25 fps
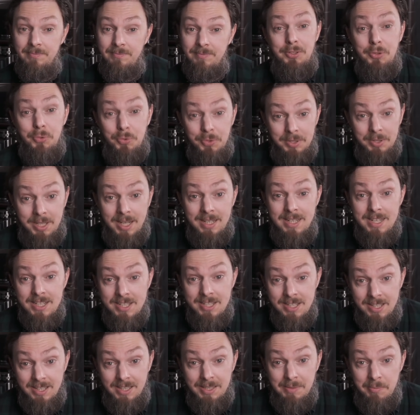Of course,
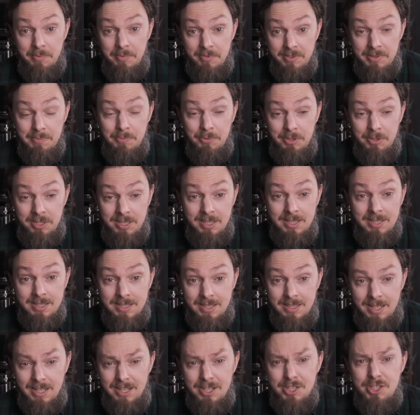one would have to be
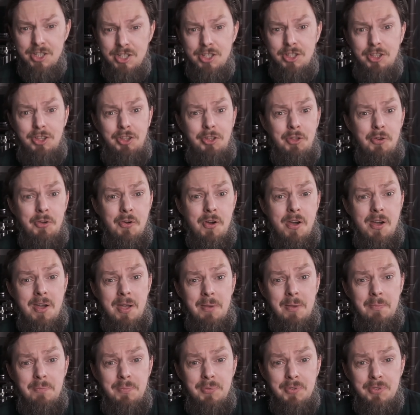indignant. What?
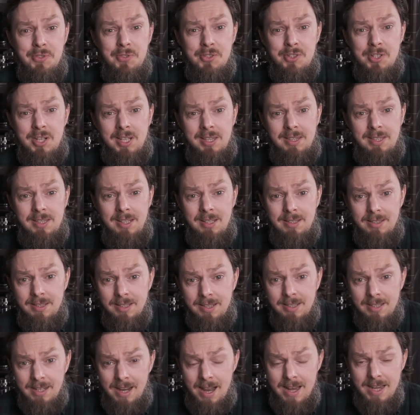A budget
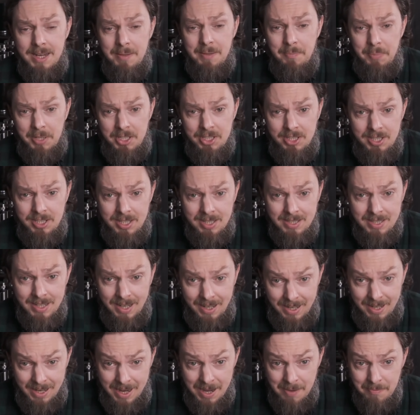integrated amp
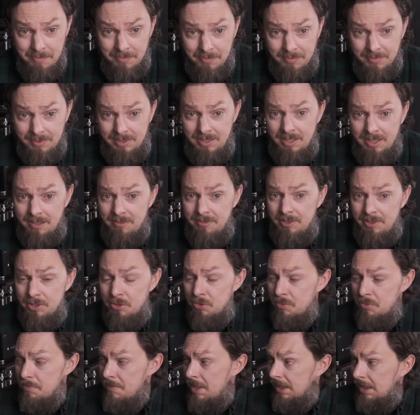for
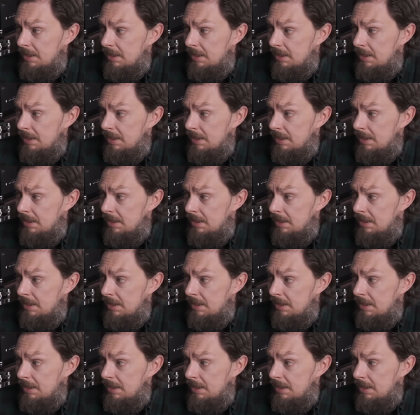12,000?